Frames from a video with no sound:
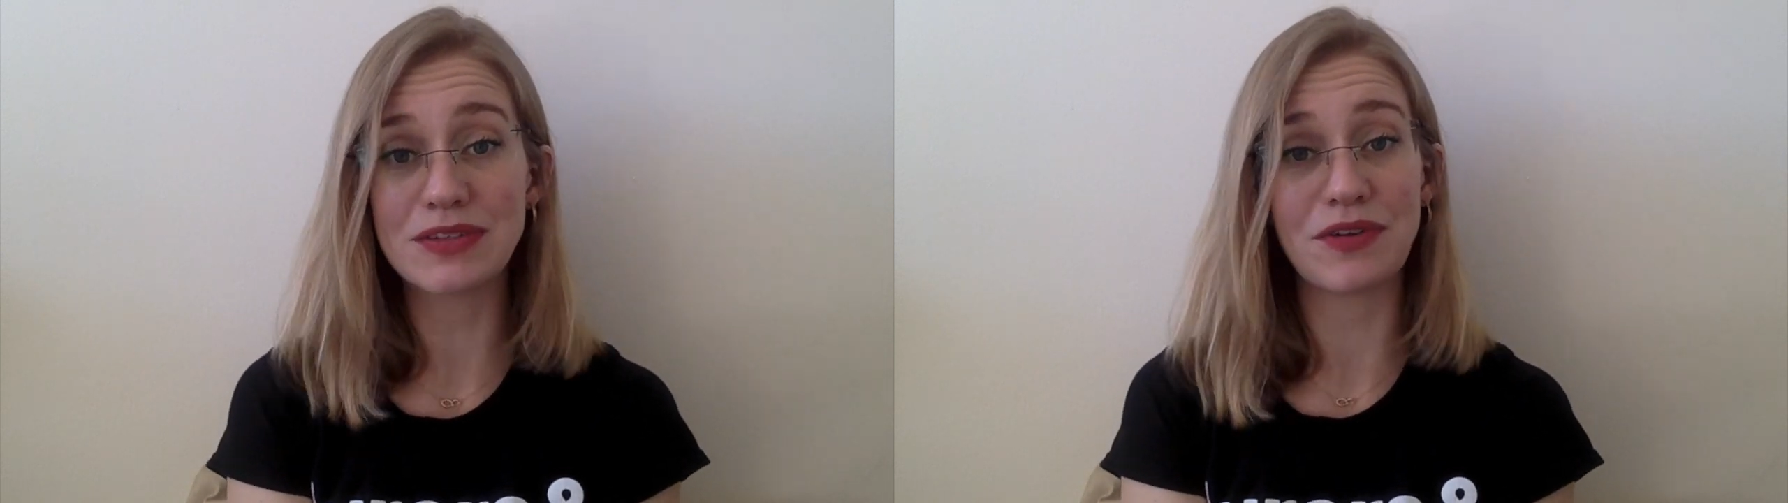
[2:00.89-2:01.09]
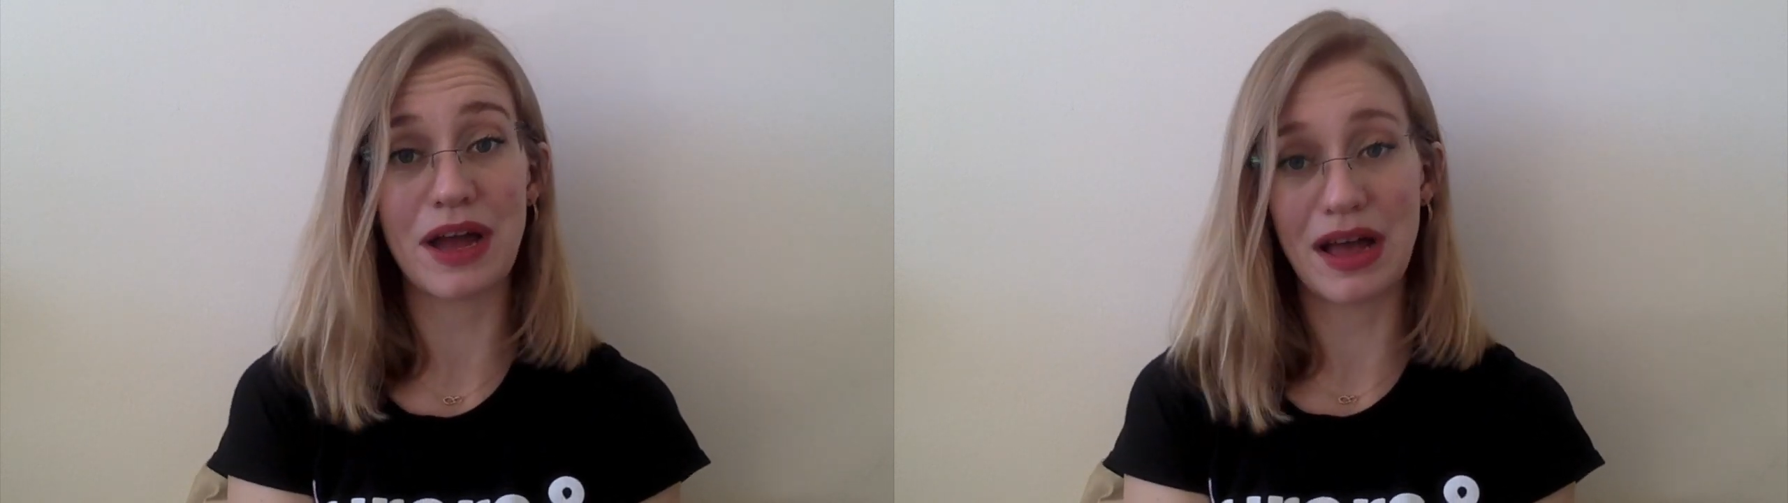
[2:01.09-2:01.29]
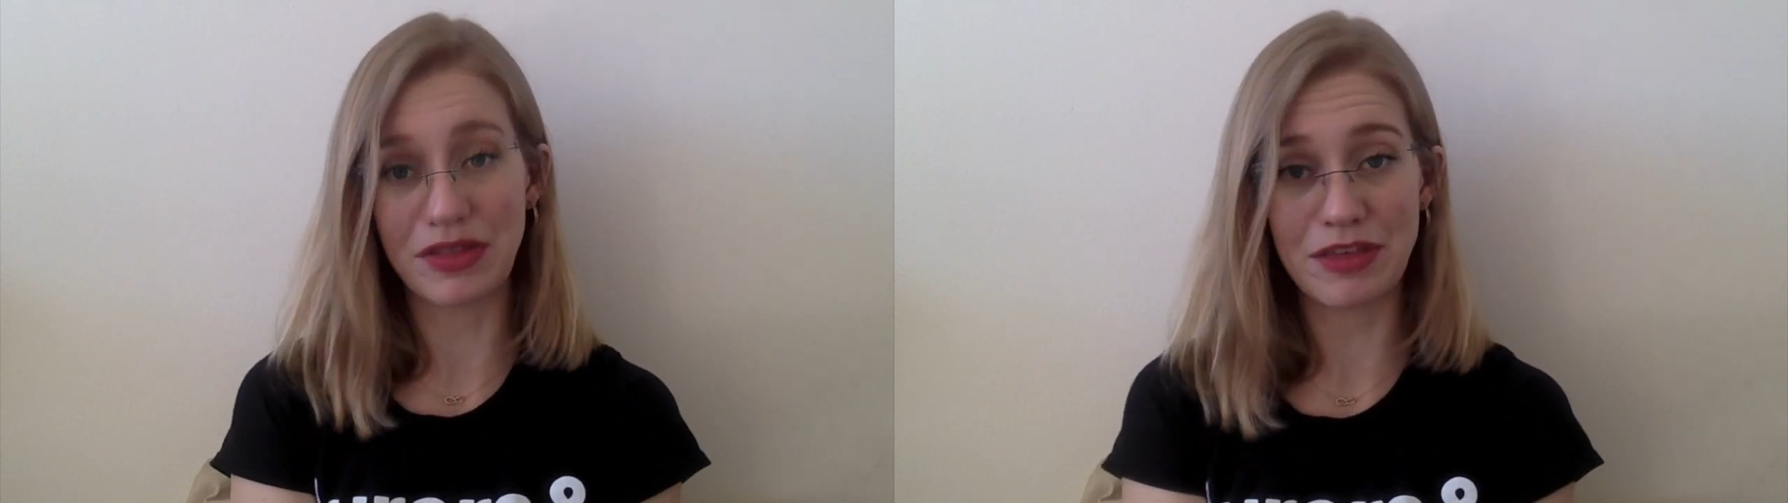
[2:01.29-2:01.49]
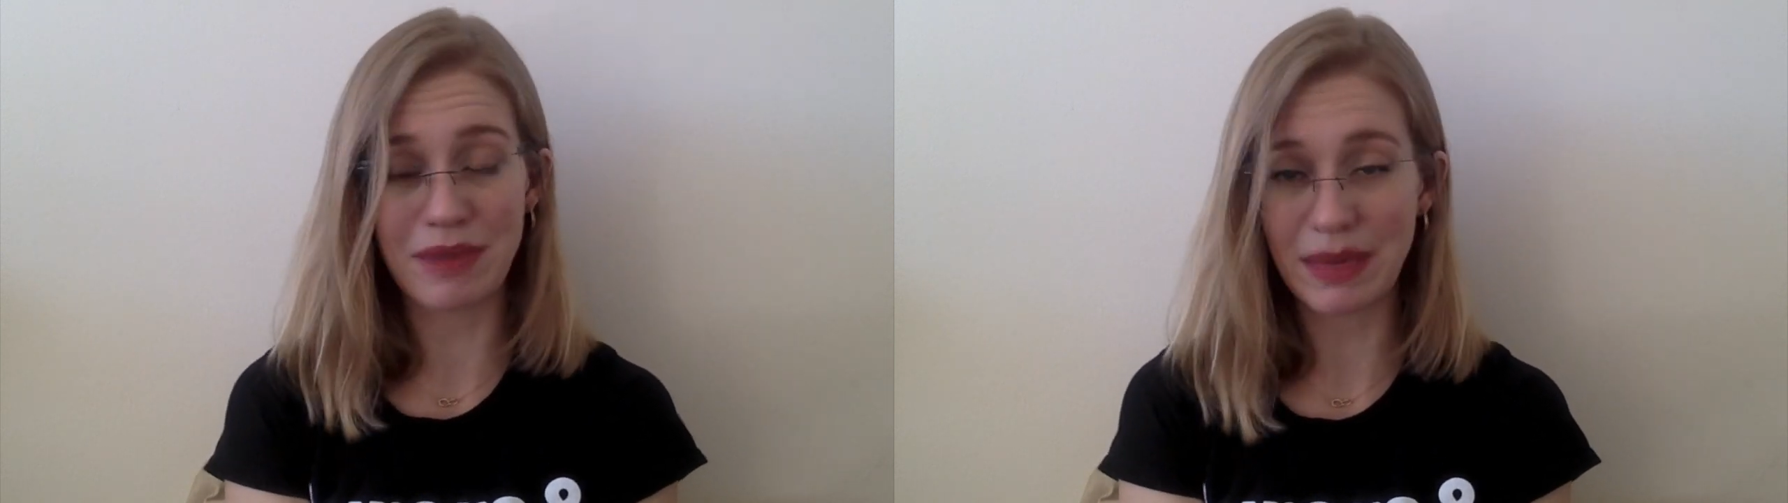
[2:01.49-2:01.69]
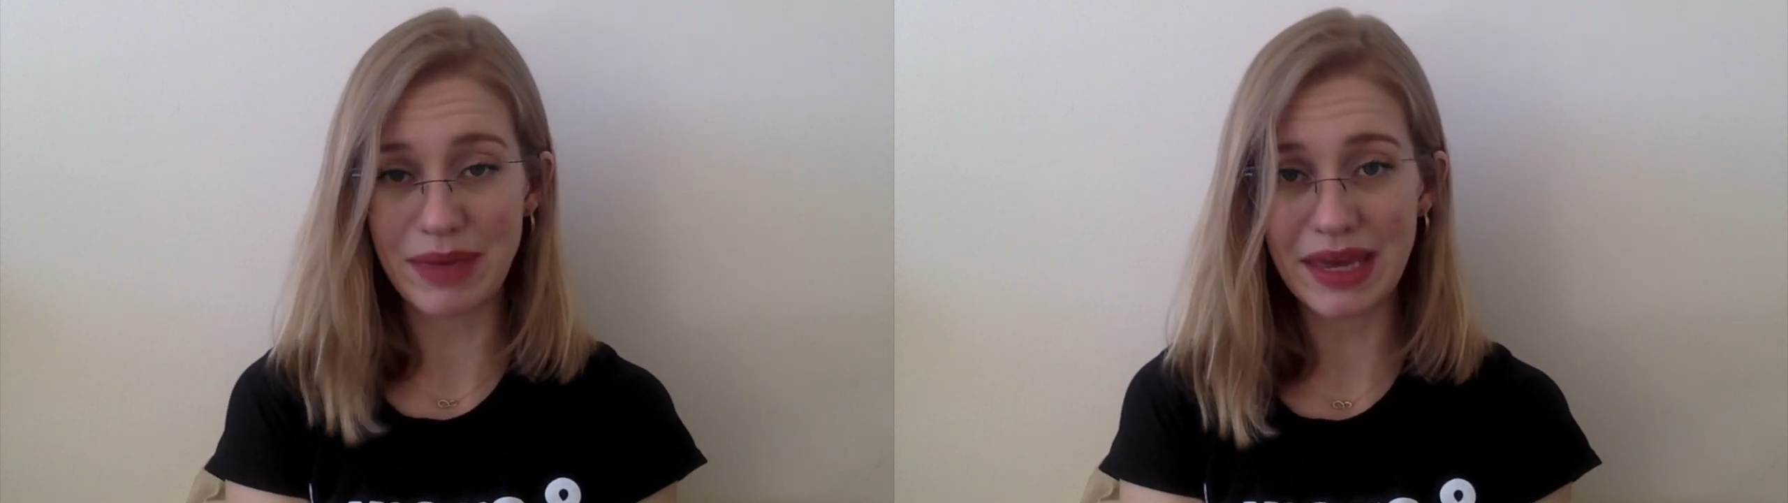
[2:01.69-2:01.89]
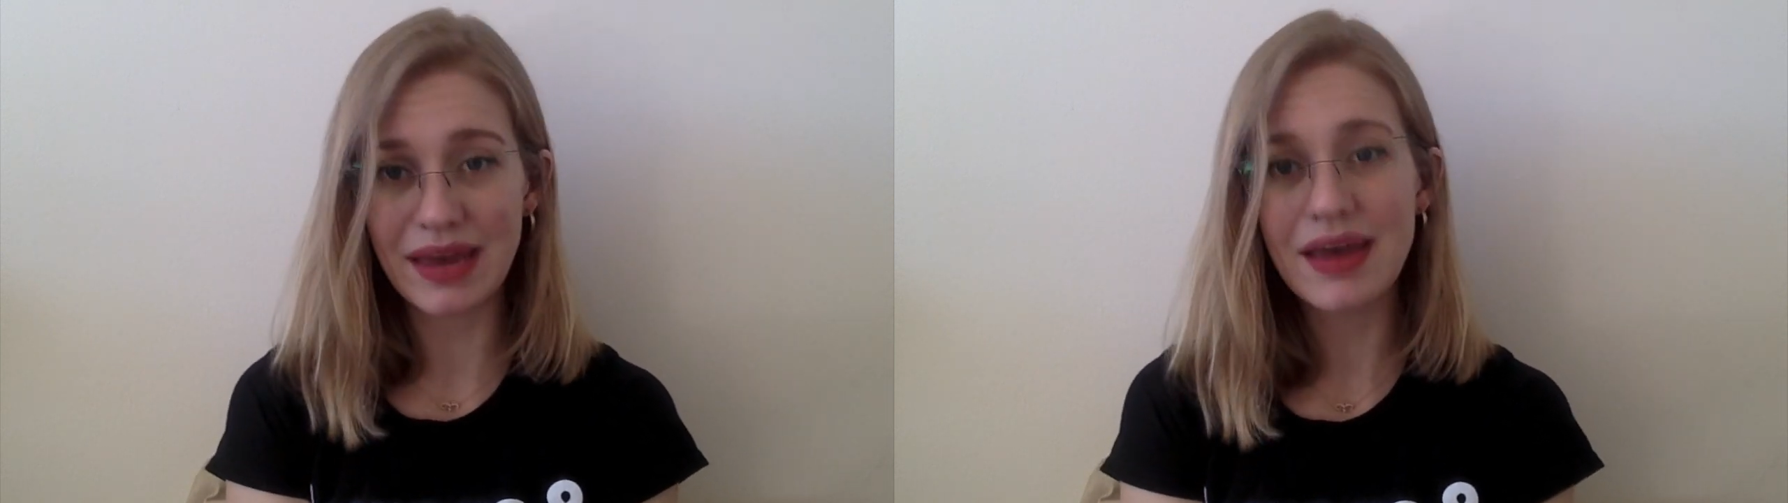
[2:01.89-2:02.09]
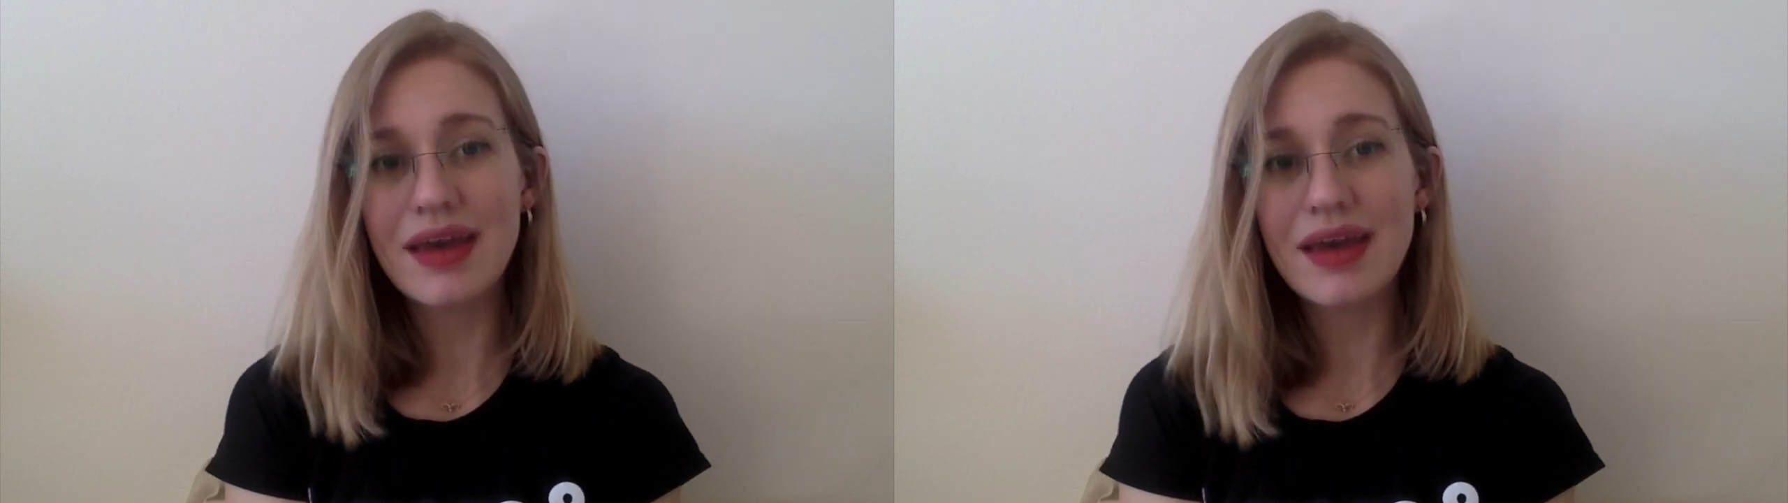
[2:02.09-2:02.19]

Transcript: for a healthy baby.